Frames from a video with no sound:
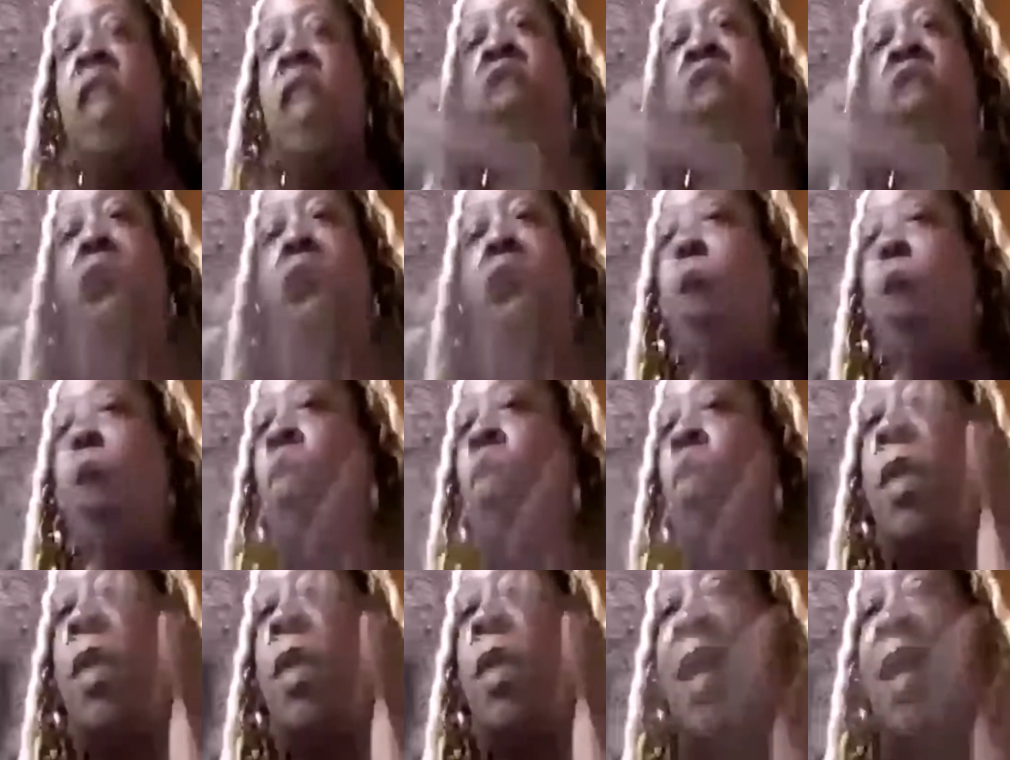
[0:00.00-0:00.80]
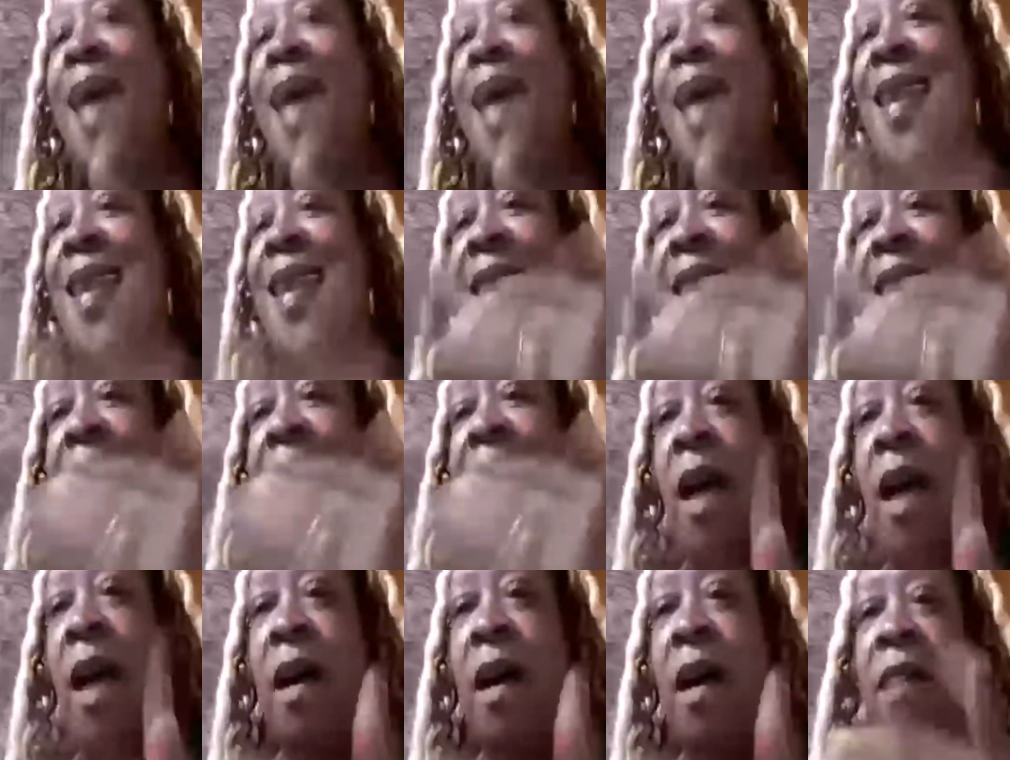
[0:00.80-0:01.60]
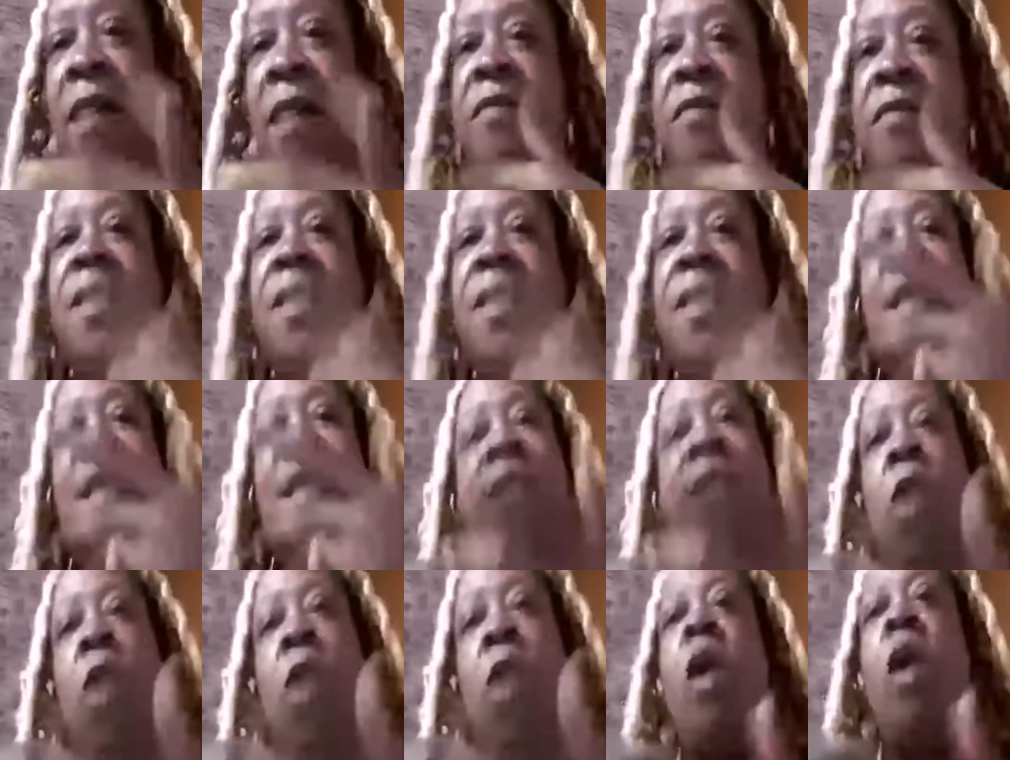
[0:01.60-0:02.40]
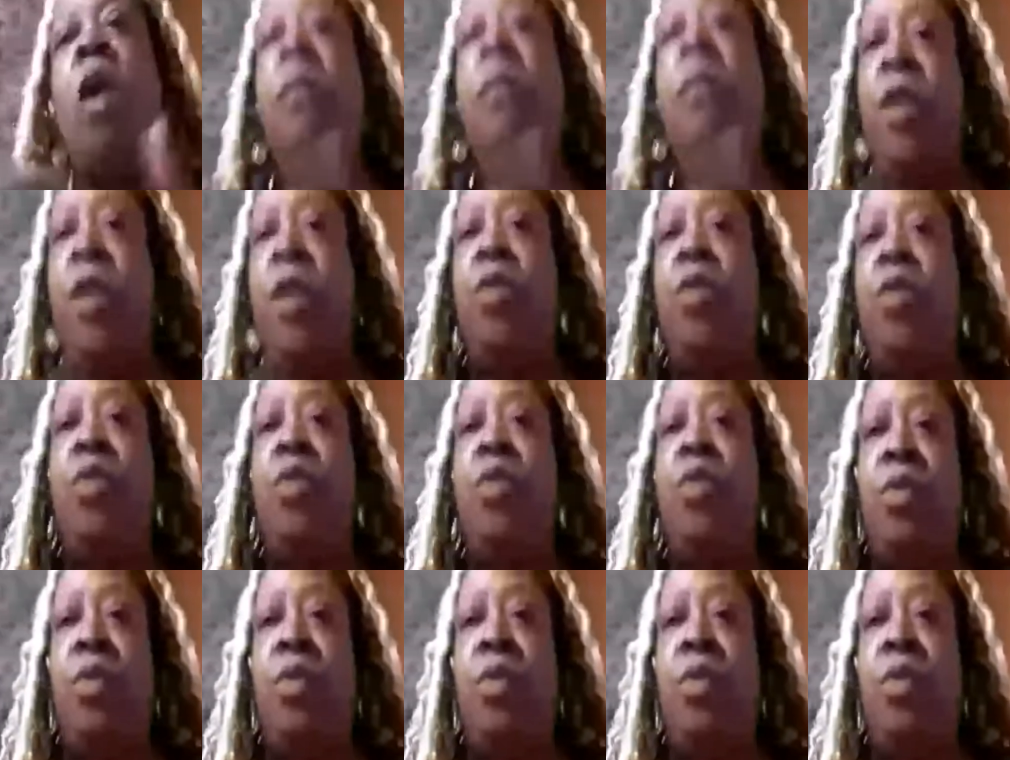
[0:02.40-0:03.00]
don't let love disarm you.